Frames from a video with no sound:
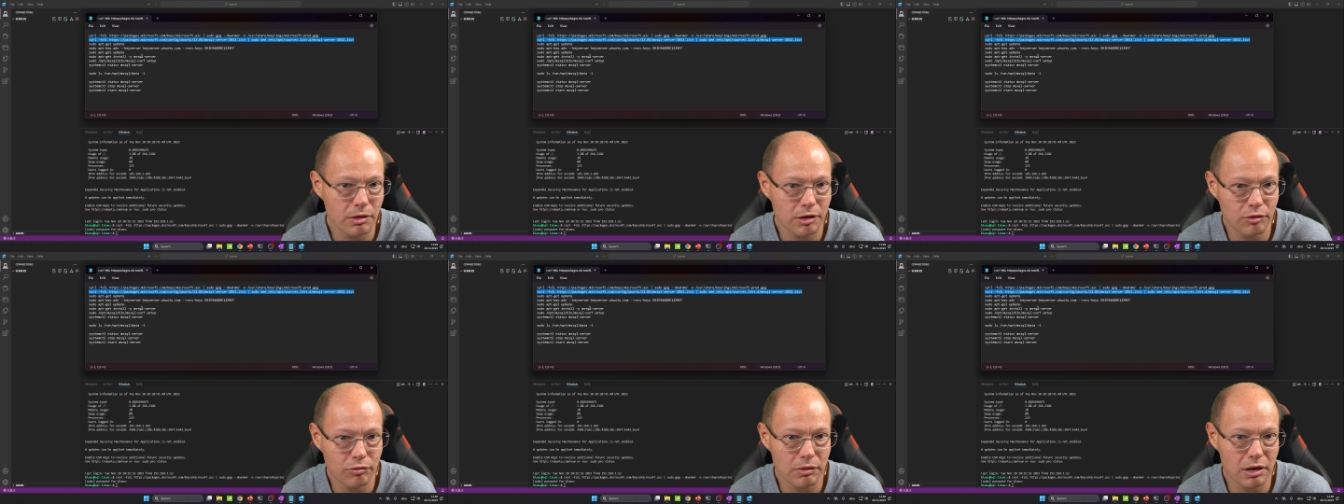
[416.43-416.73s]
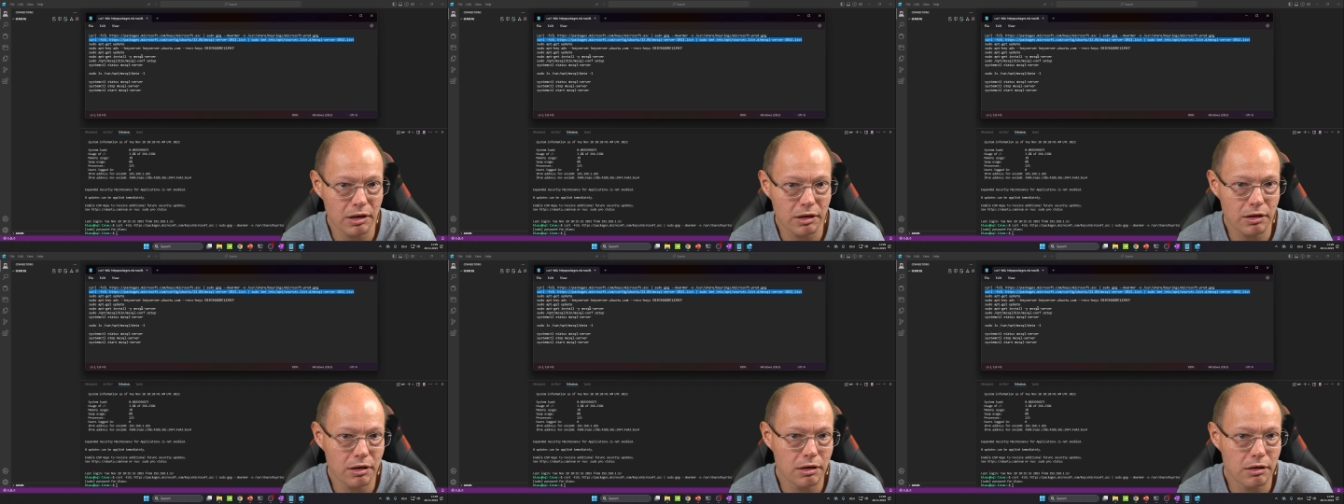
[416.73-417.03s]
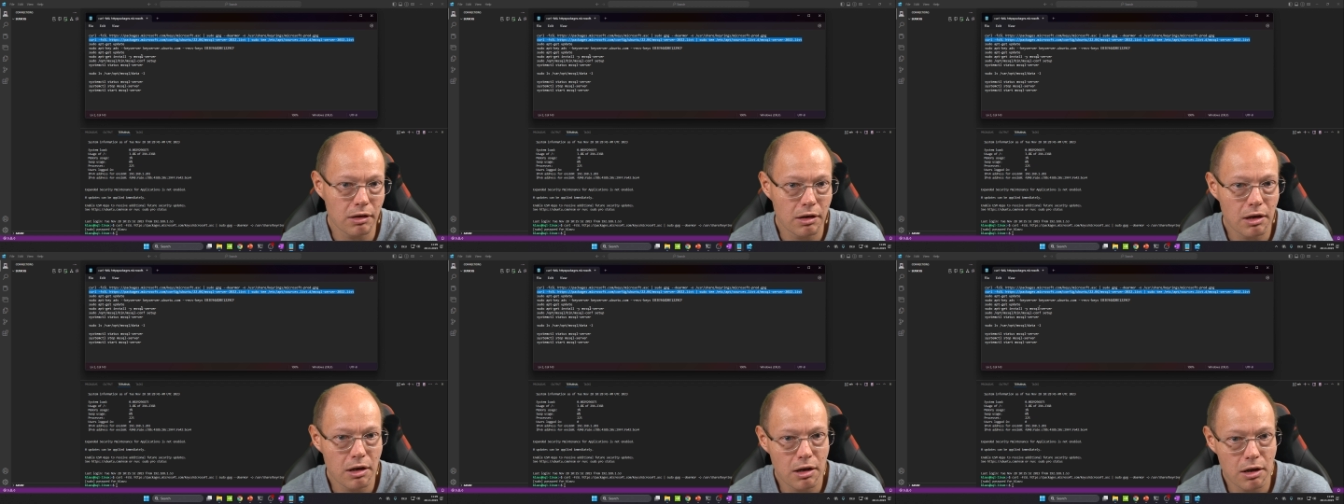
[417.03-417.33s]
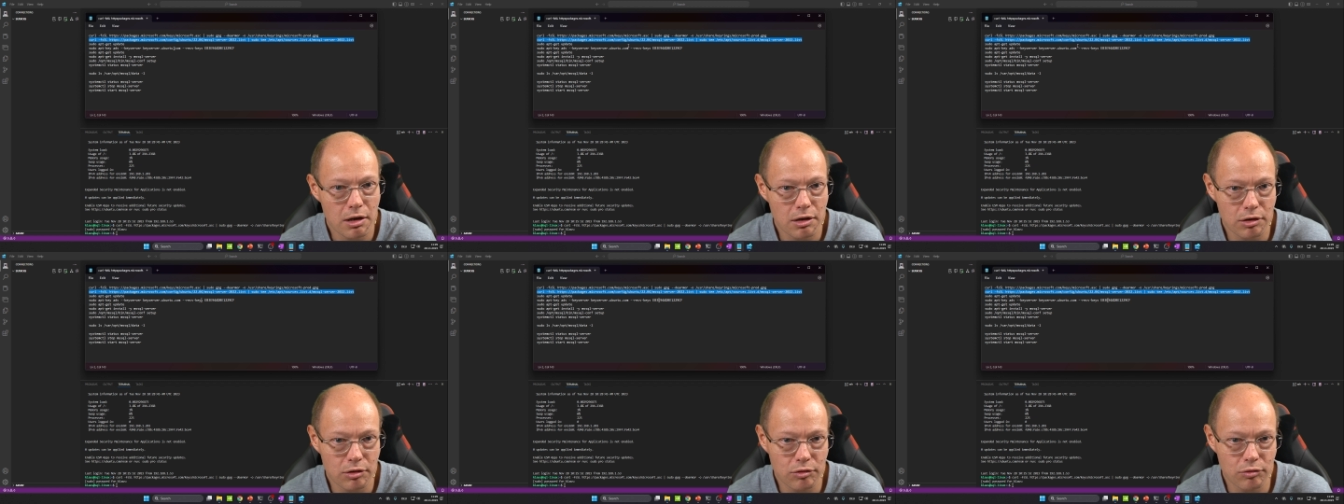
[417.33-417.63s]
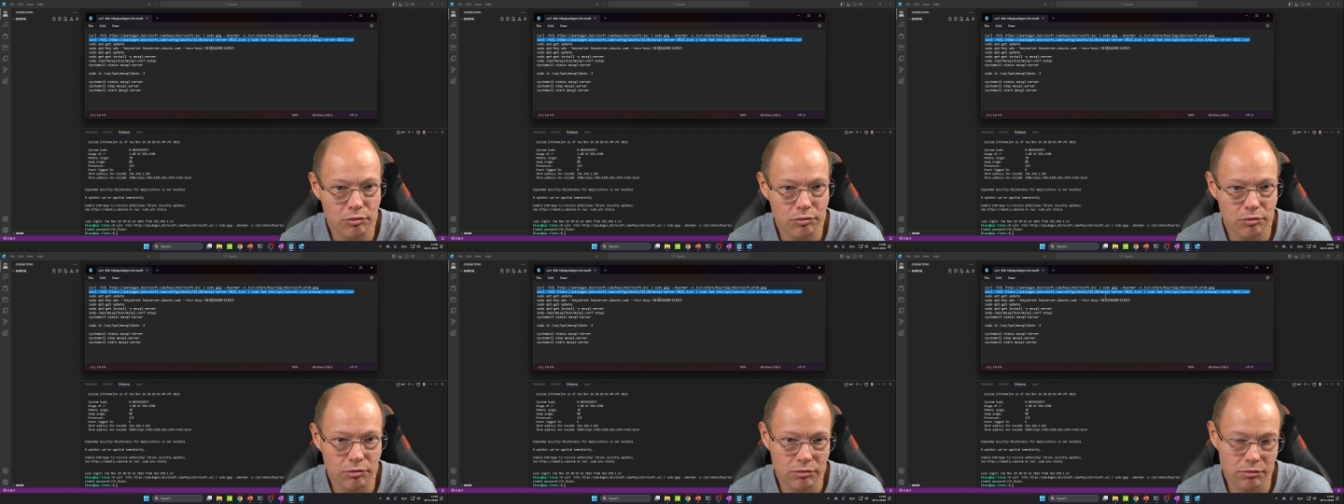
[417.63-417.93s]

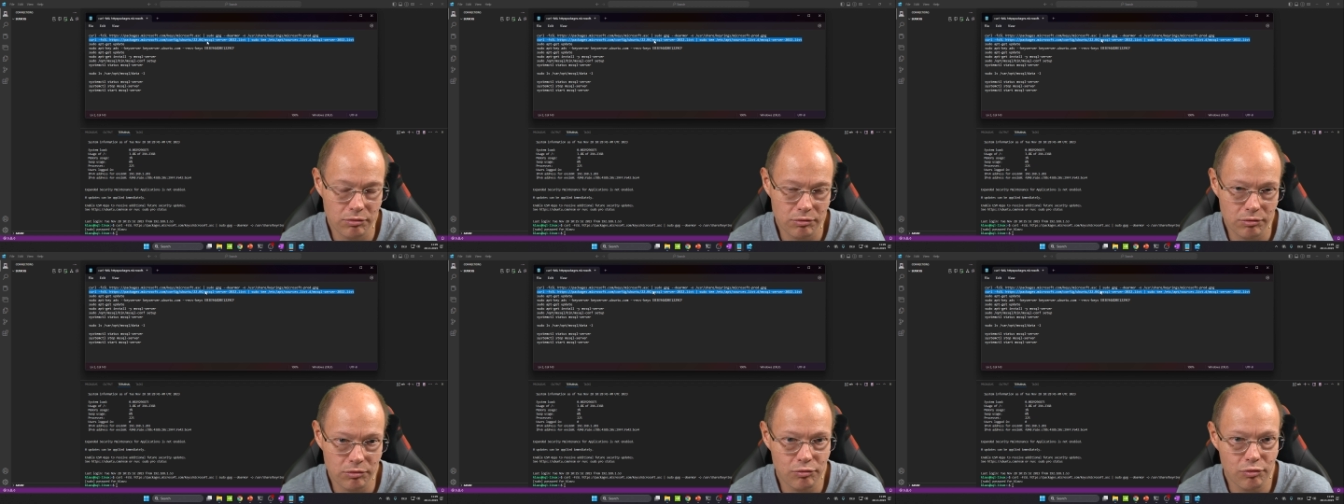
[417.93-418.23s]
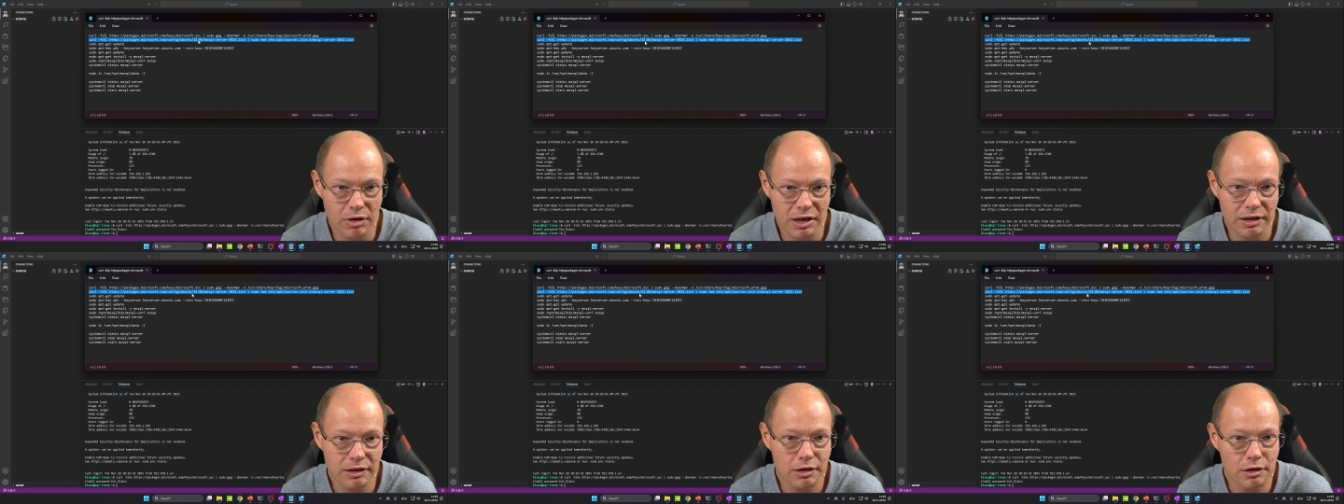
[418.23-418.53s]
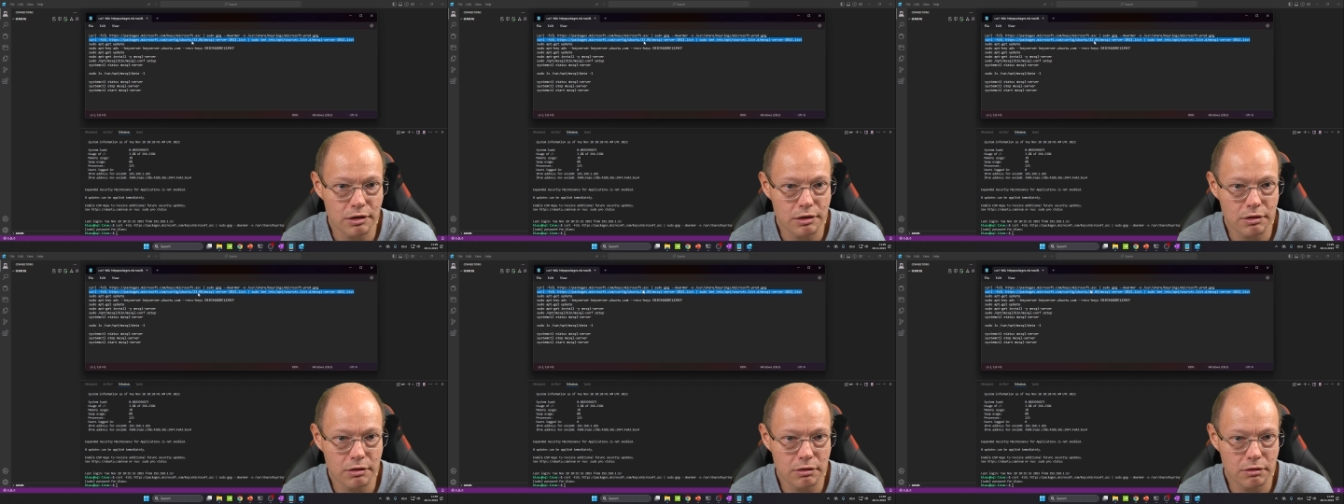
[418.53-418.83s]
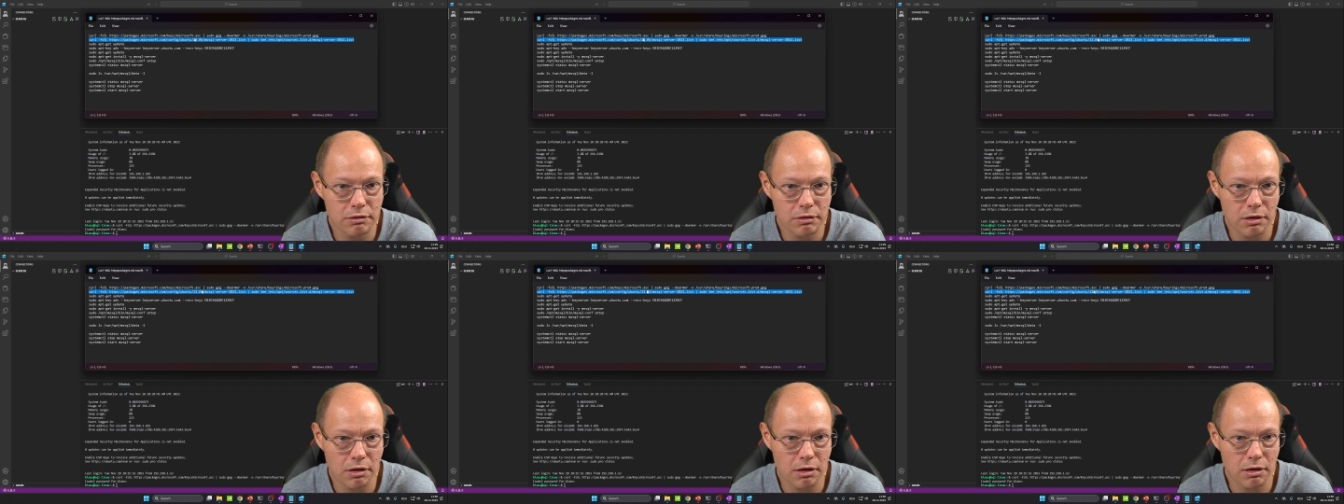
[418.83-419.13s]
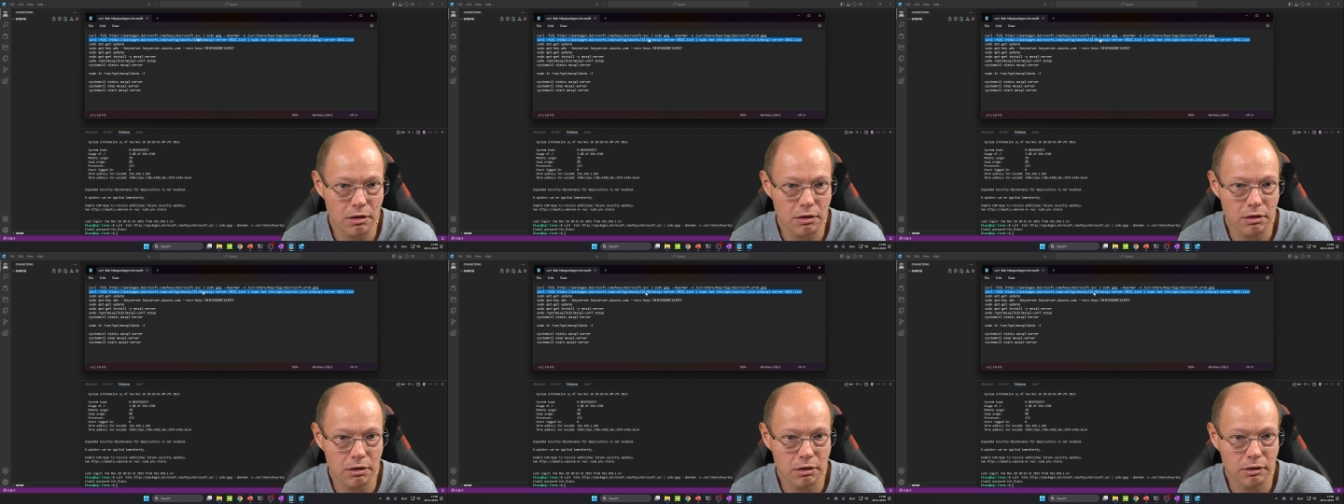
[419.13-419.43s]
2022
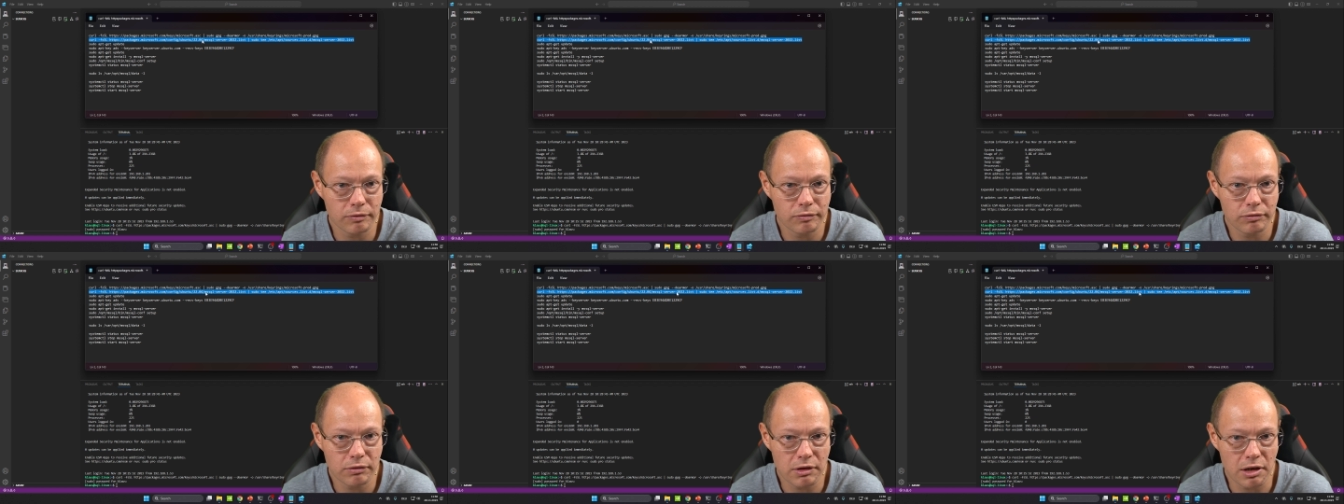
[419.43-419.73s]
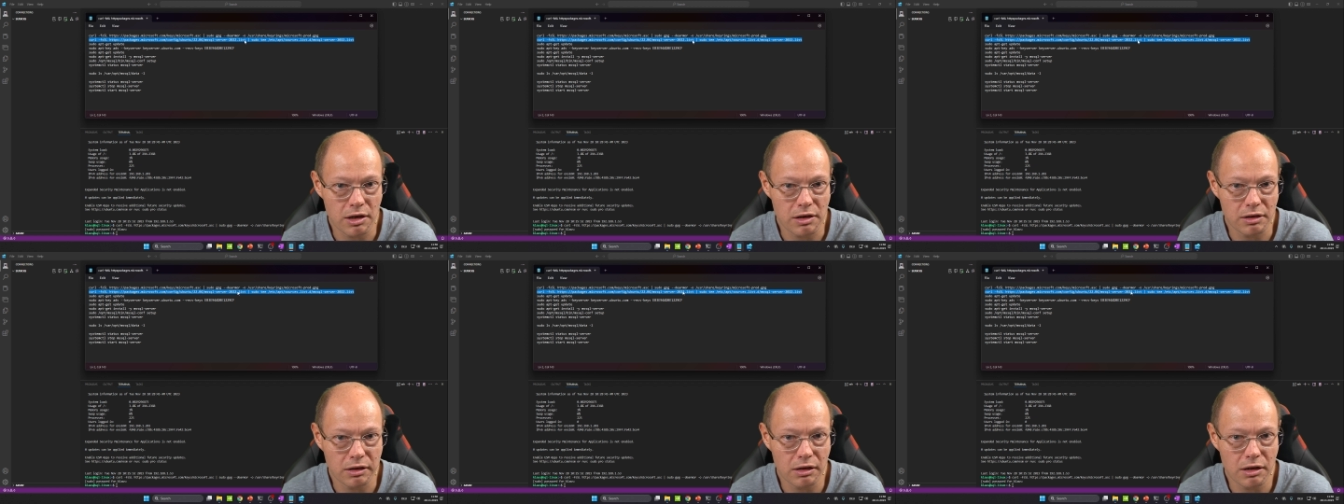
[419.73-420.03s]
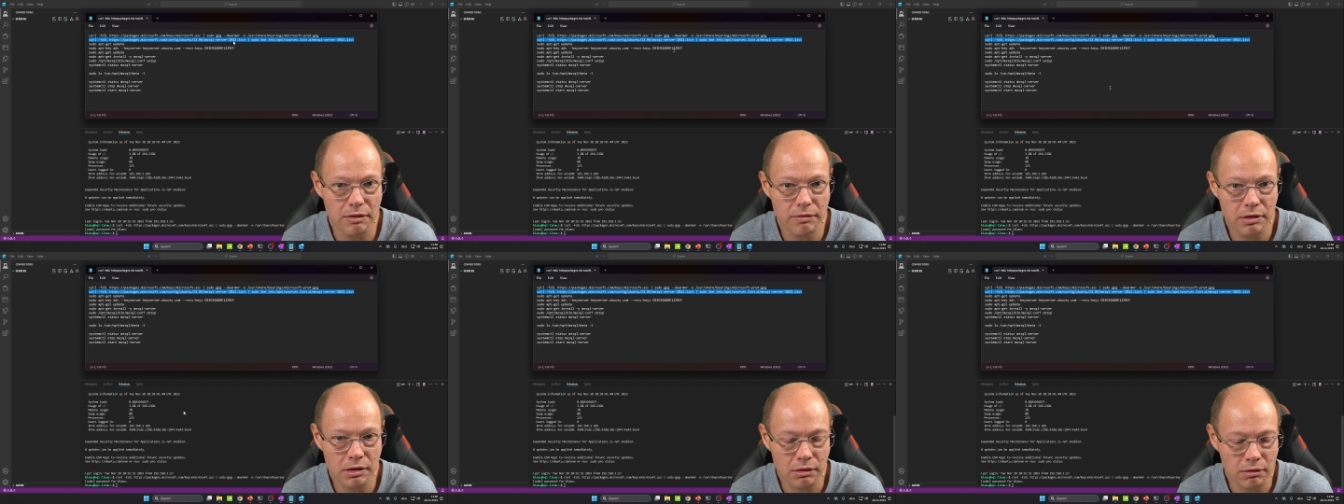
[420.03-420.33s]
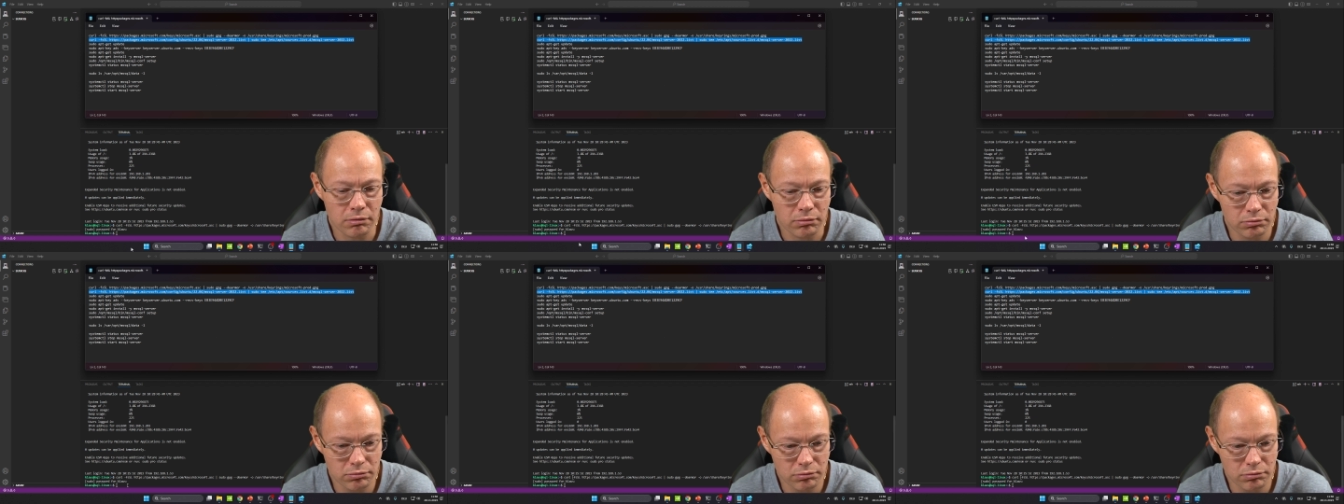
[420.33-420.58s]
is living.